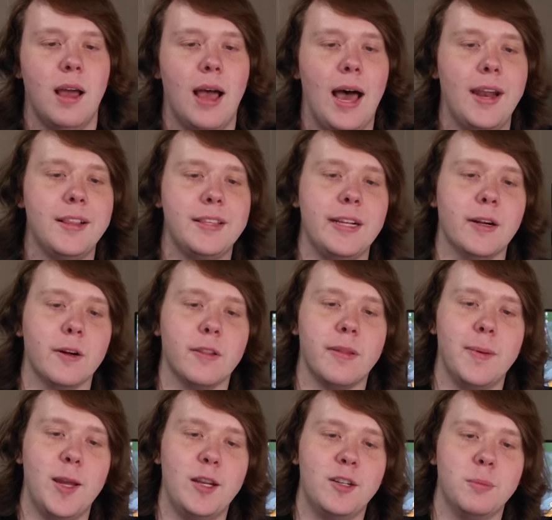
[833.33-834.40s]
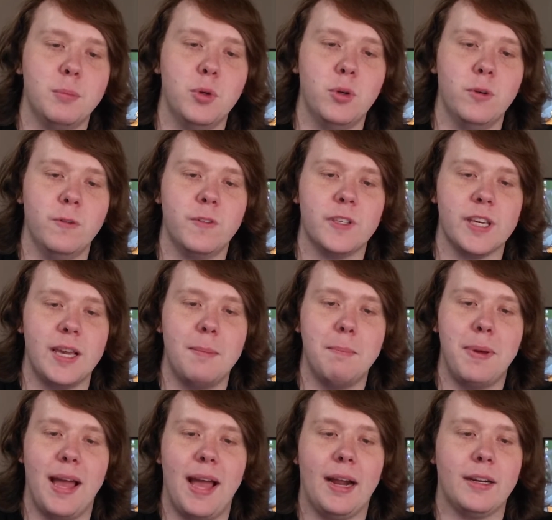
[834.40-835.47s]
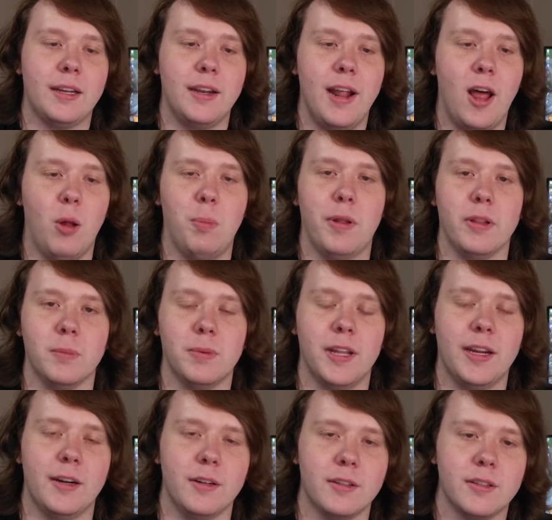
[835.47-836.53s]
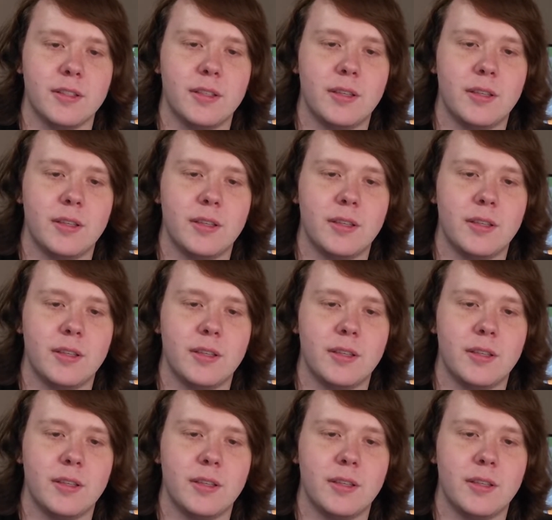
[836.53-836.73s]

How does the Earth Mage moves impact and help other players?